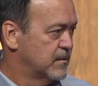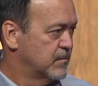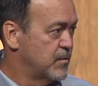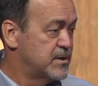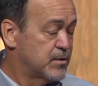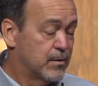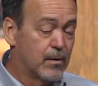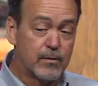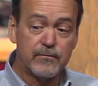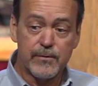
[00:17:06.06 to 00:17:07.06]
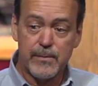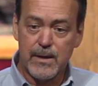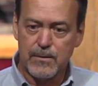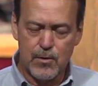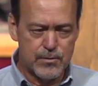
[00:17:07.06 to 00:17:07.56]
We should learn from
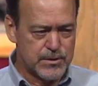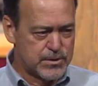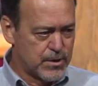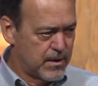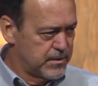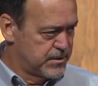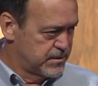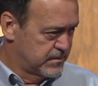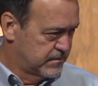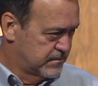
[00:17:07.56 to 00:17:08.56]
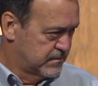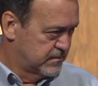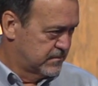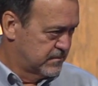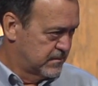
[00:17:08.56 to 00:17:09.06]
them. Who's in charge?
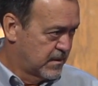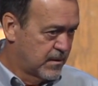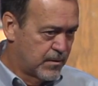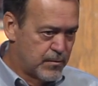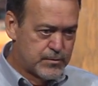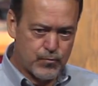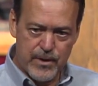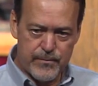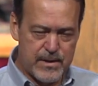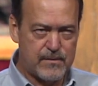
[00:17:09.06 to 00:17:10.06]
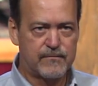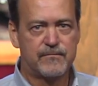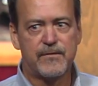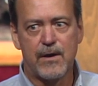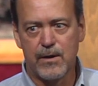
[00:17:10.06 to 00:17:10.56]
Who's with me?
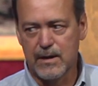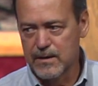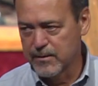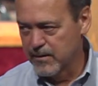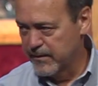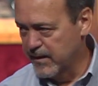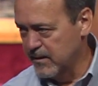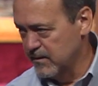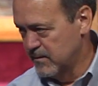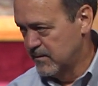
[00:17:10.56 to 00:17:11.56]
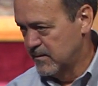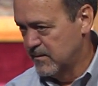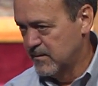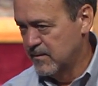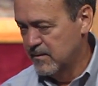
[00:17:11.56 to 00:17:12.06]
Very clear on that.
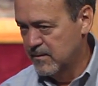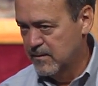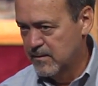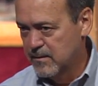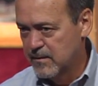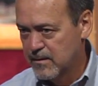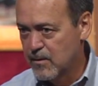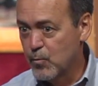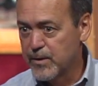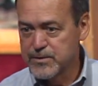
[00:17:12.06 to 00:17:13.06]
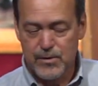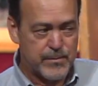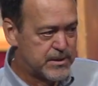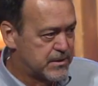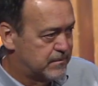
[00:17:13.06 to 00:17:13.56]
And what is our
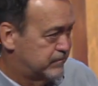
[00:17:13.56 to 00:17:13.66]
mission?